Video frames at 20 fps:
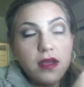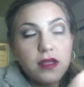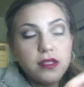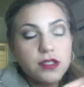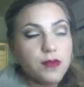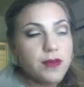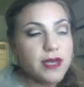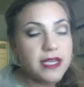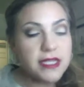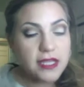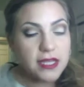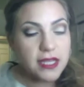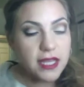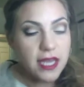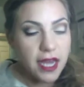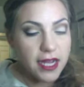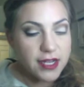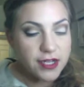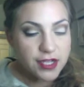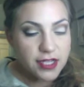So
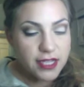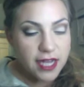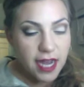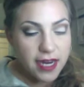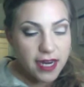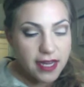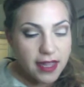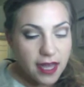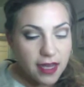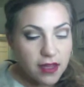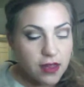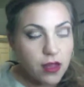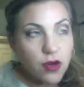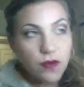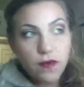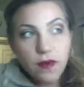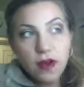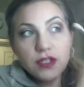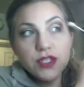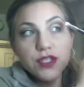basically, I just added that
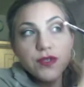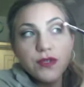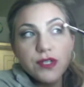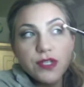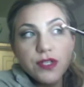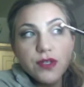clove onto a